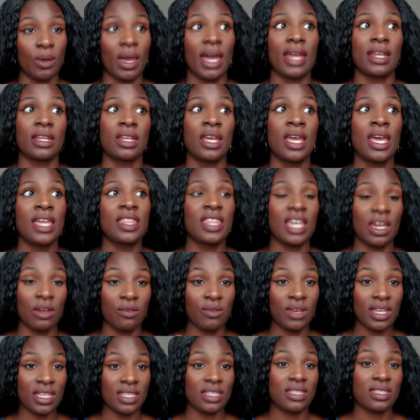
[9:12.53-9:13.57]
And there
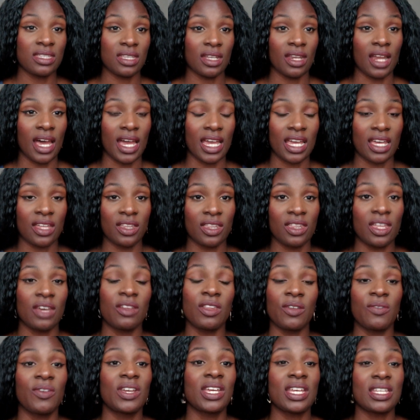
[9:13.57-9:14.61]
is like,
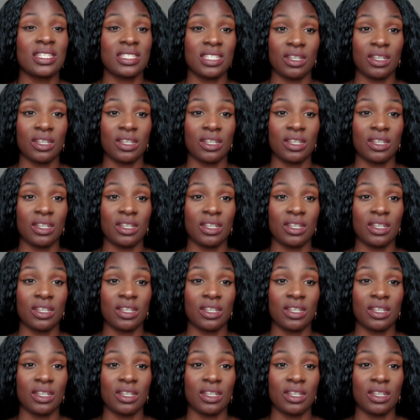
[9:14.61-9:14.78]
the thing is,